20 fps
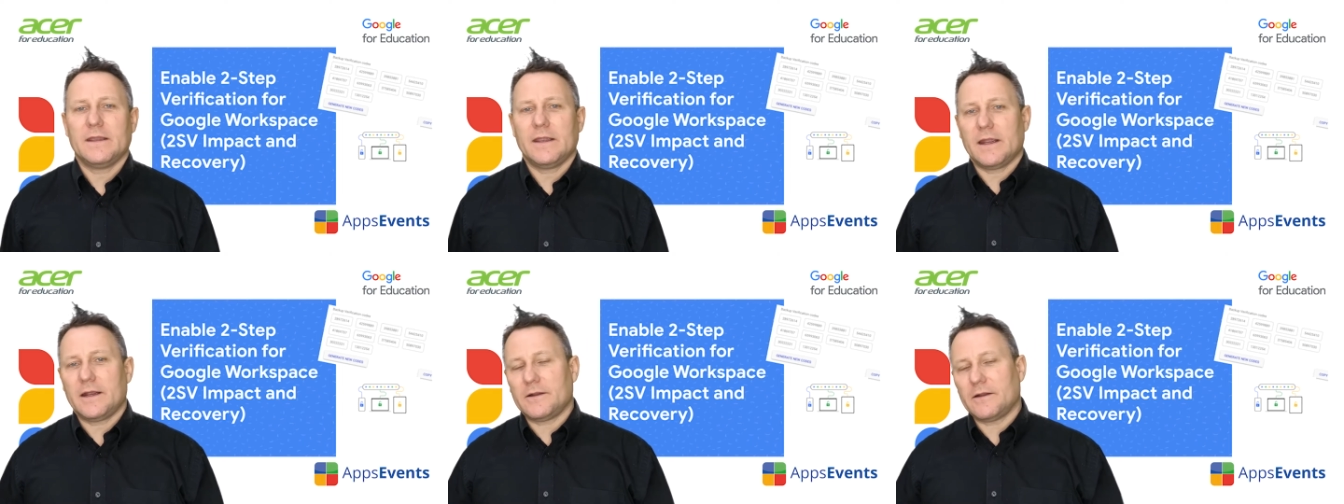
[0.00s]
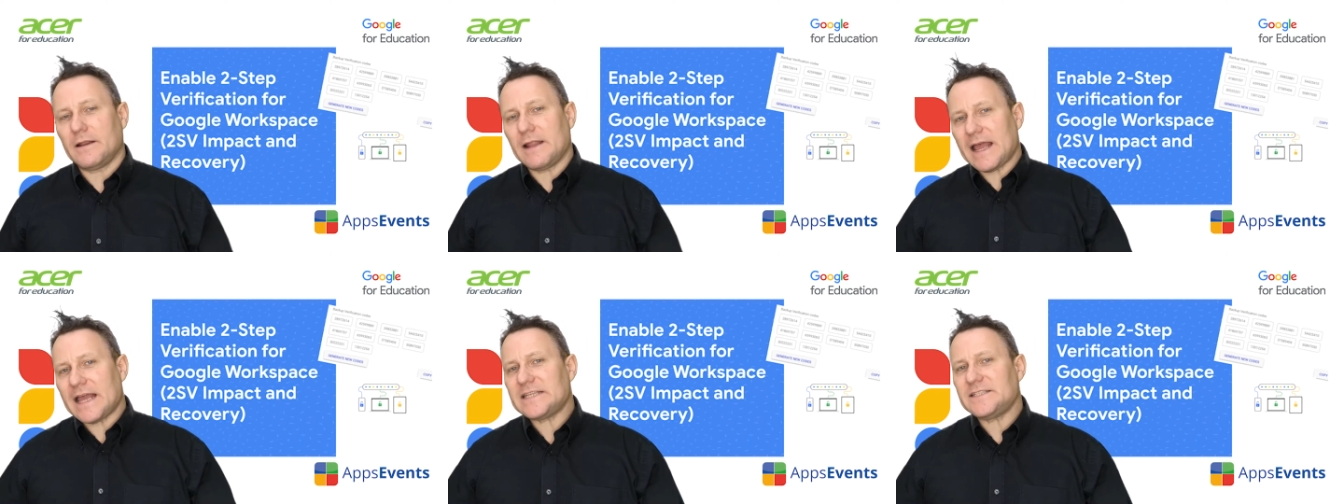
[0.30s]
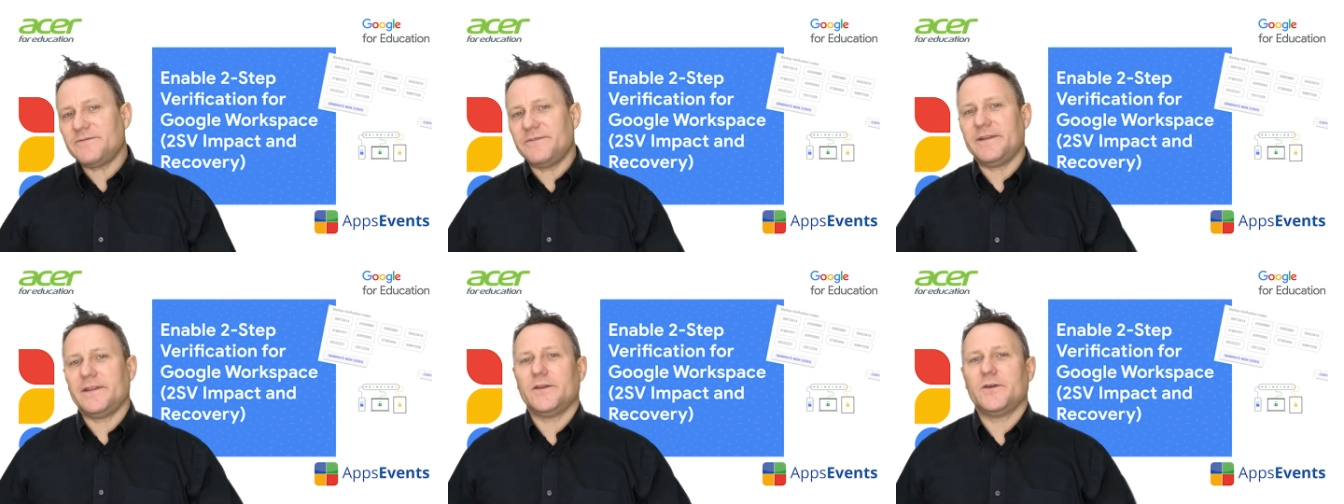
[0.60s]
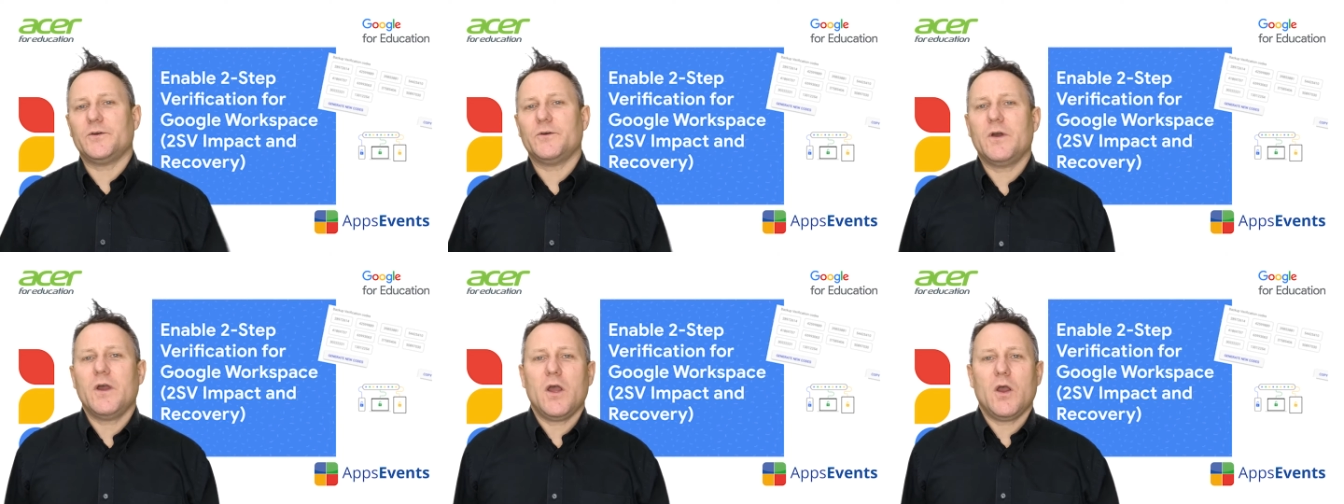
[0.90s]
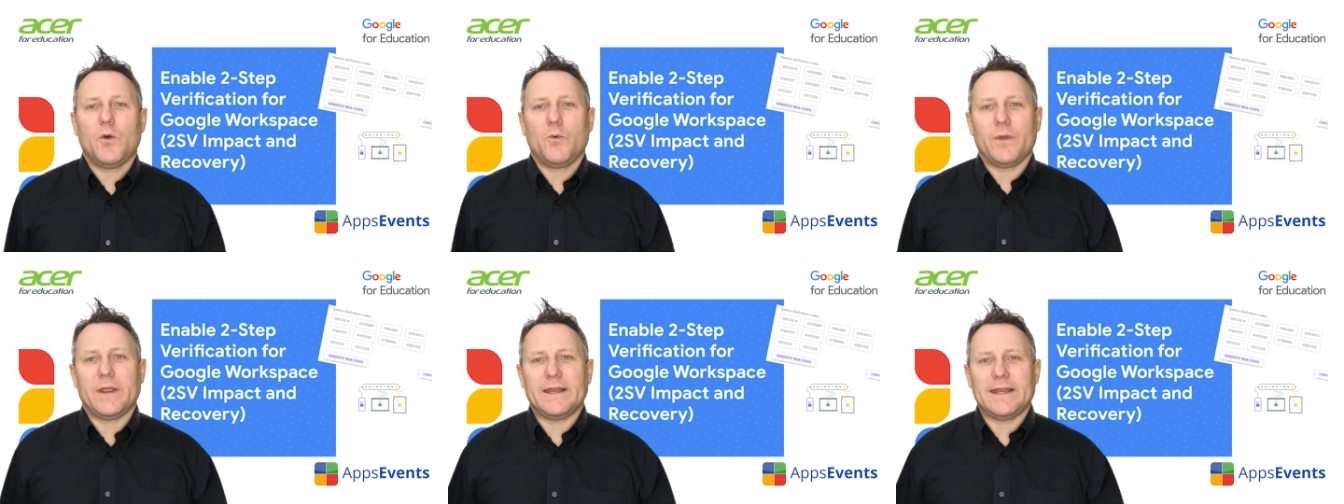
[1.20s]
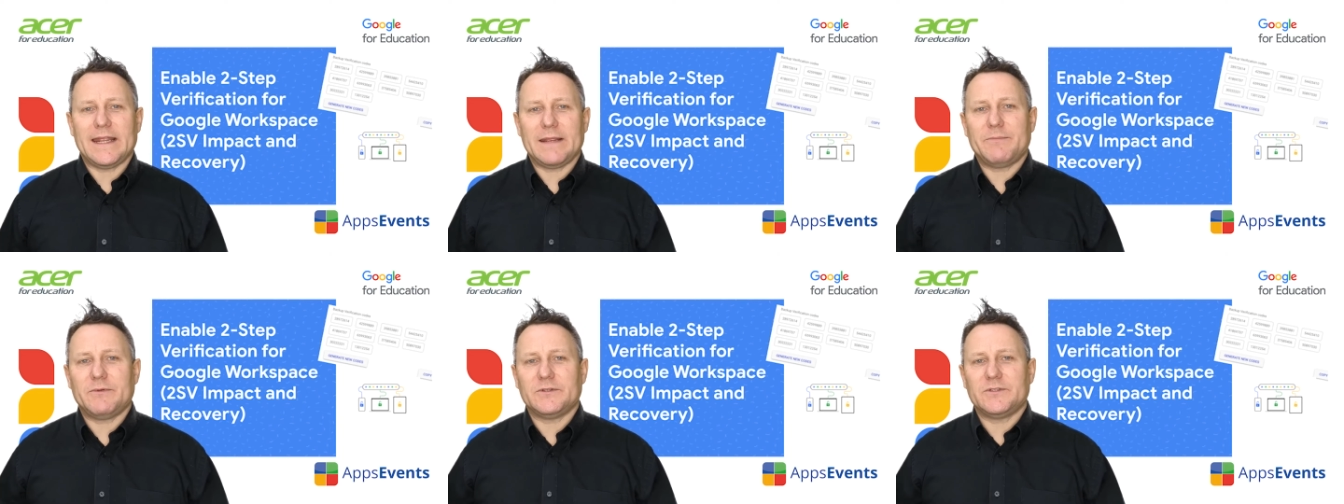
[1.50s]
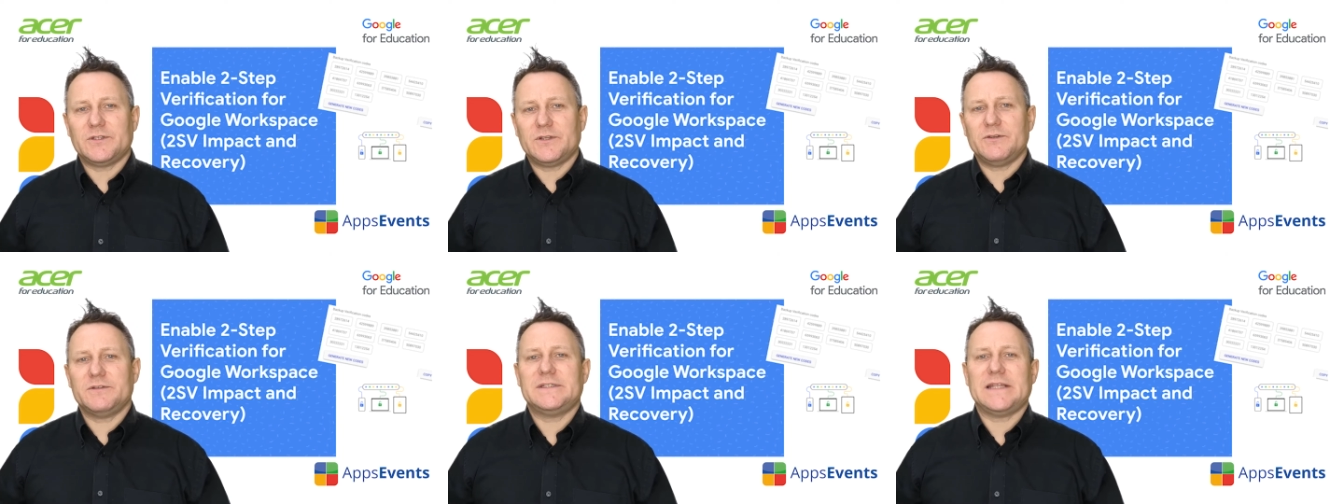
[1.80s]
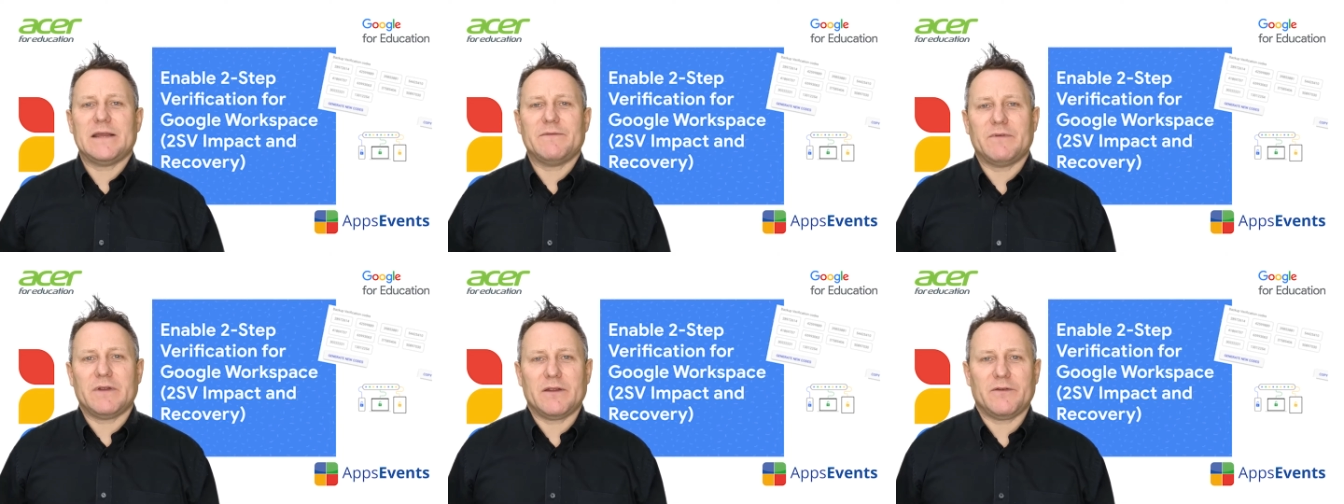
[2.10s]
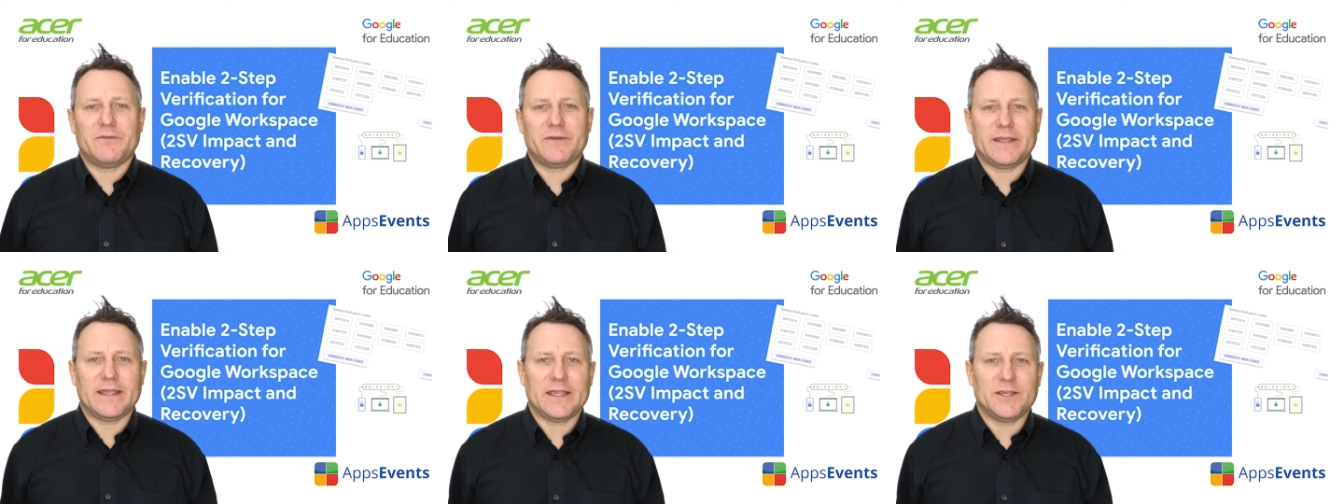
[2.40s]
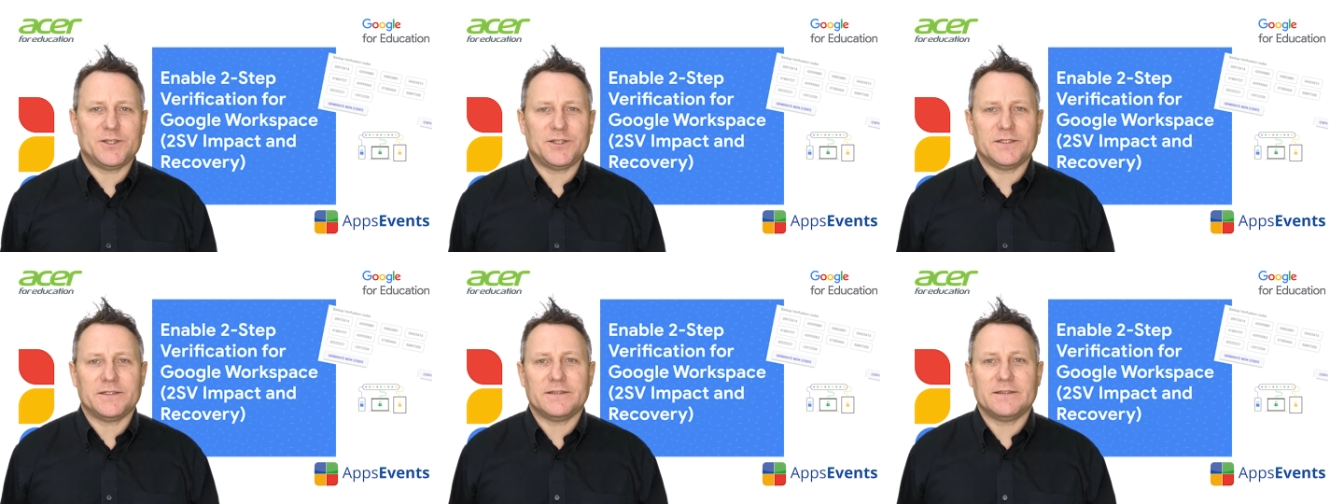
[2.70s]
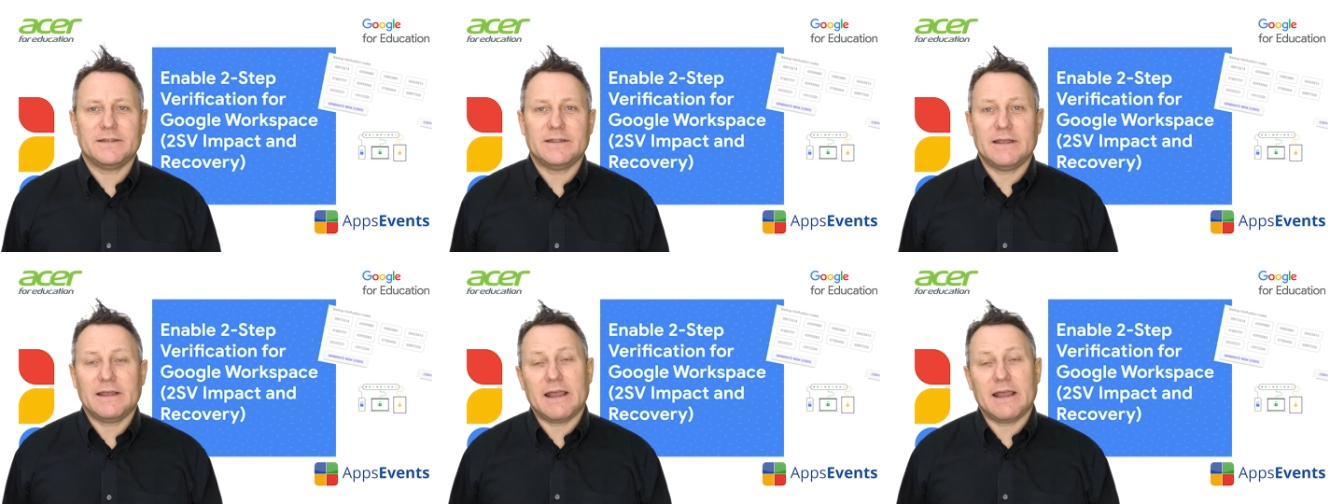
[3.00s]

In our last video, we enabled two-step verification